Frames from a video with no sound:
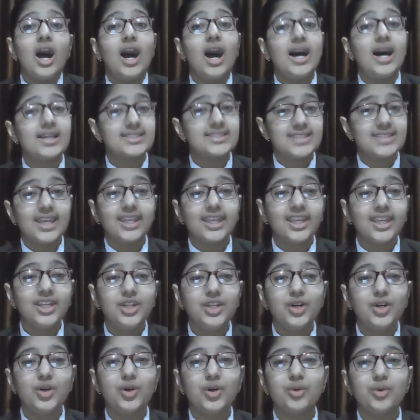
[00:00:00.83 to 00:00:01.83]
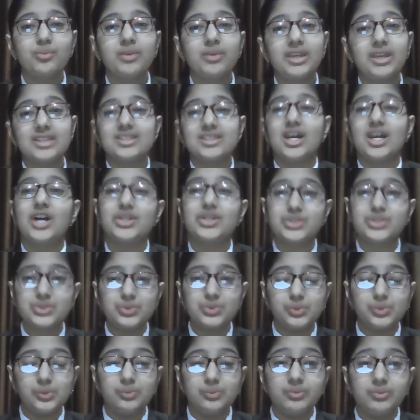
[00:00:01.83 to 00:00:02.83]
Our second home is our
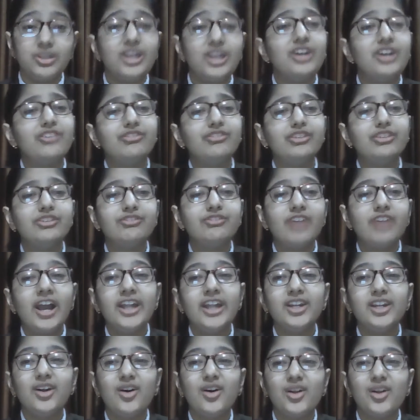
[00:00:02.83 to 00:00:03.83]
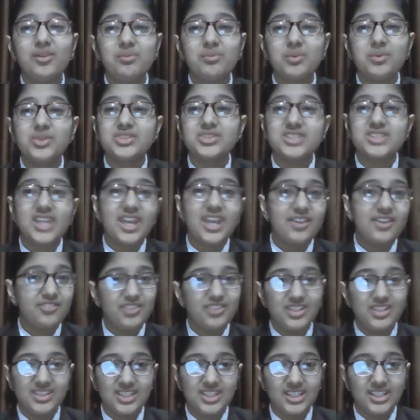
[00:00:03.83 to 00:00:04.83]
school. We find almost
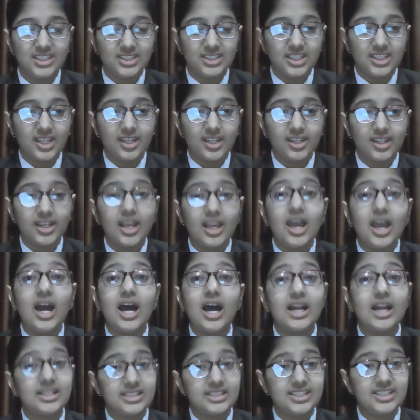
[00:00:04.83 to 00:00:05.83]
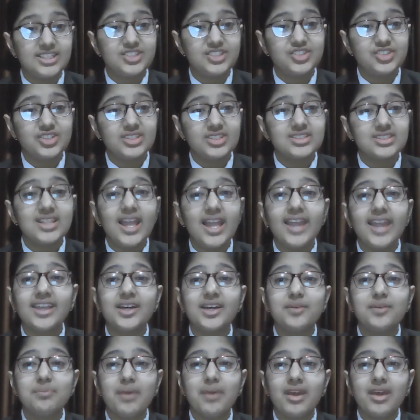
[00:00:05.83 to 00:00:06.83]
everything there. Our teachers
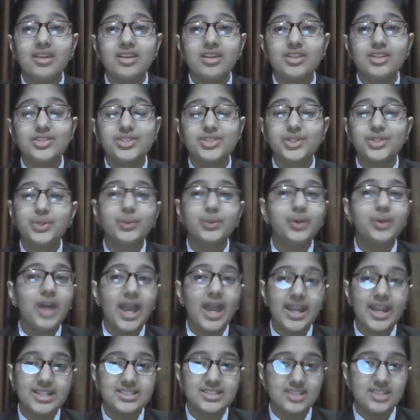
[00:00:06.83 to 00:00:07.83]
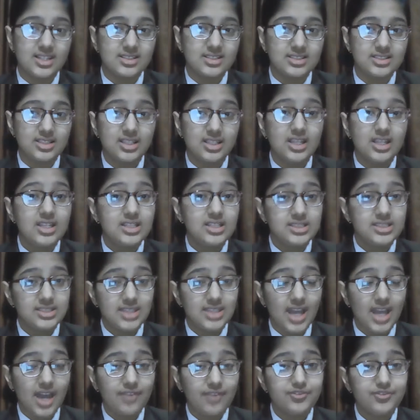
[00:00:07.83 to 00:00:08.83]
like our parents who guides us,
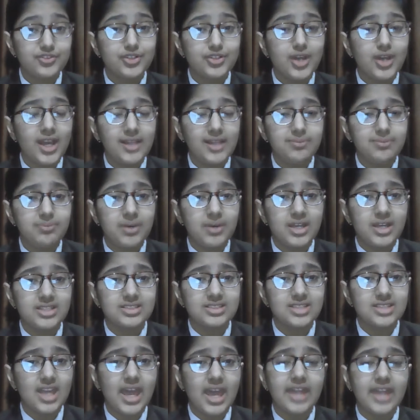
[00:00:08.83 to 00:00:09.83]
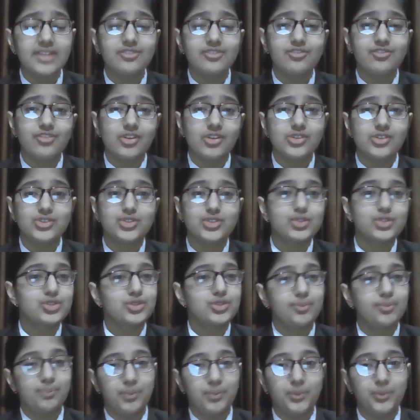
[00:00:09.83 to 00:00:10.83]
staff to help us and friends to
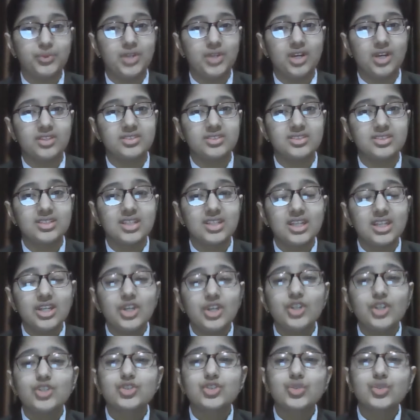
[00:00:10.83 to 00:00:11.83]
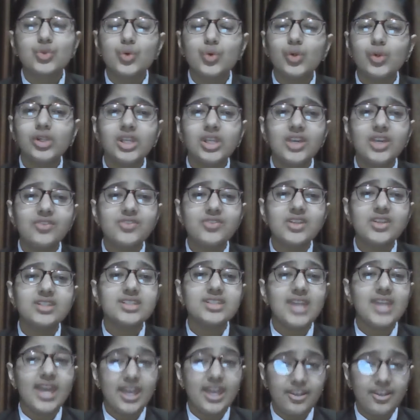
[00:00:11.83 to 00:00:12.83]
support us. School gives us
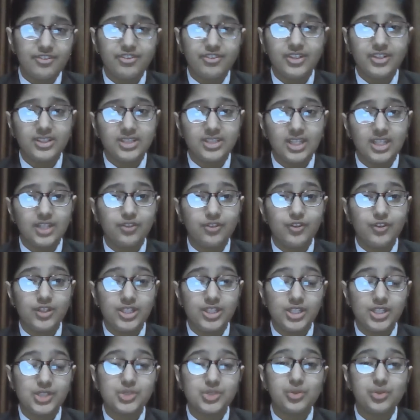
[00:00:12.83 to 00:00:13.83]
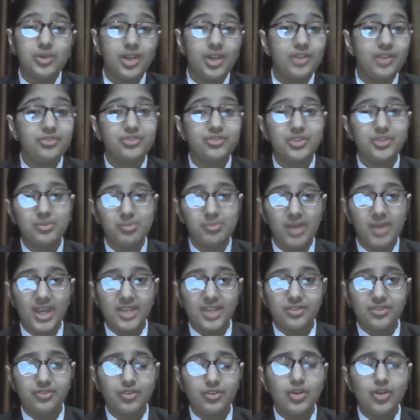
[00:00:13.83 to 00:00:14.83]
everything we need to learn from
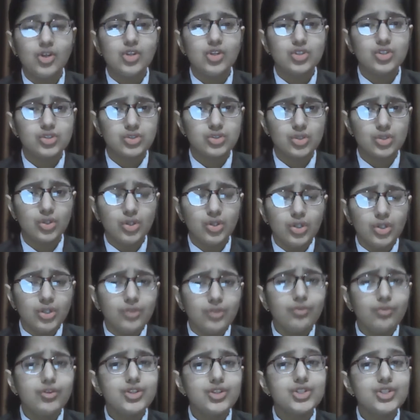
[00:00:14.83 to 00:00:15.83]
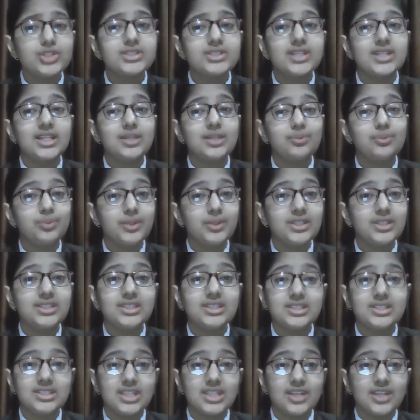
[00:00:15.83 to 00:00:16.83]
life. So, we should celebrate
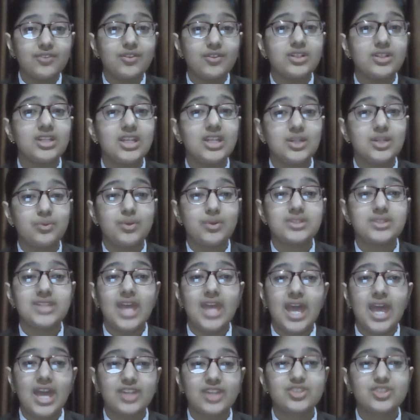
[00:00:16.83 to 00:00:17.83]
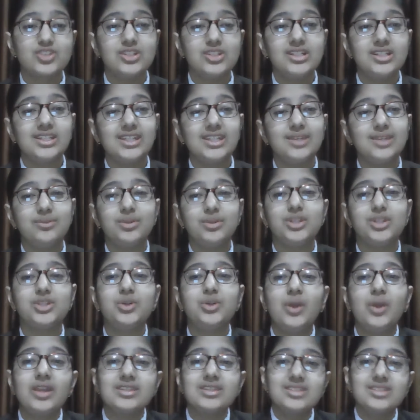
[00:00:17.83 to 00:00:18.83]
the day when it was actually came
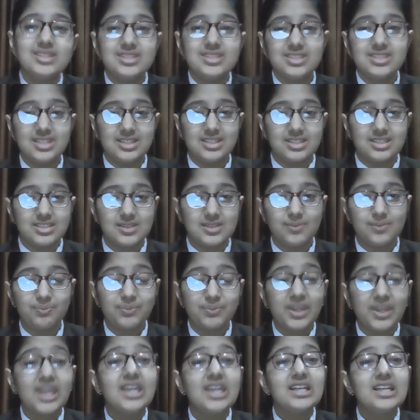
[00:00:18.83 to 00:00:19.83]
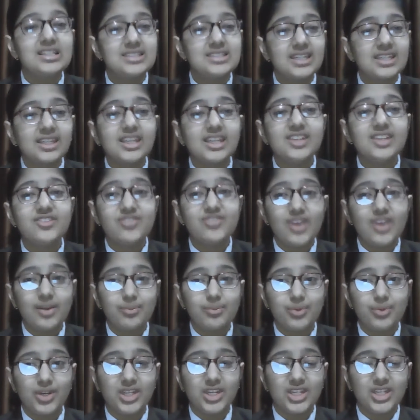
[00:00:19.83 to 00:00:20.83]
into existence. 2nd
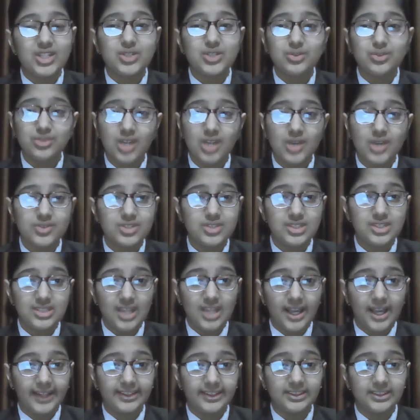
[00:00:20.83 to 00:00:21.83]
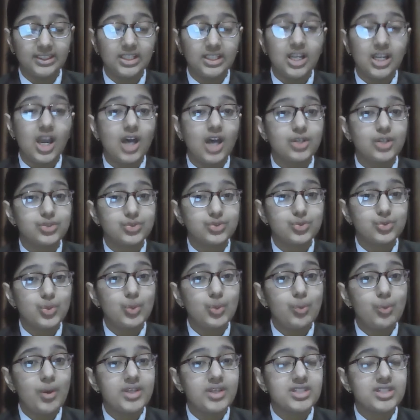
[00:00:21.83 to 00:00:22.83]
February 2009, our
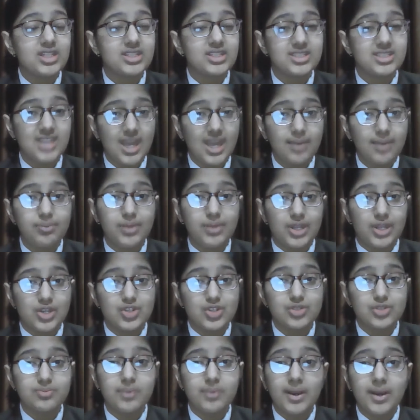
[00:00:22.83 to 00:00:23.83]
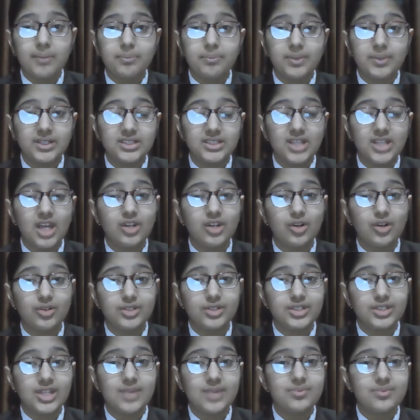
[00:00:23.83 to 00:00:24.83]
school was established by Patna
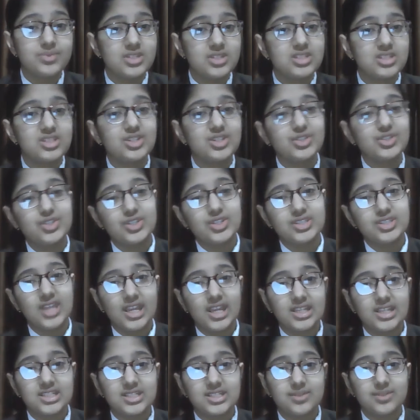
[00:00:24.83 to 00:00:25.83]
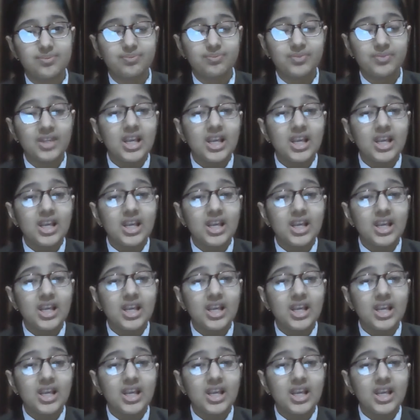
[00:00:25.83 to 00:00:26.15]
Notre Dame Sister Society.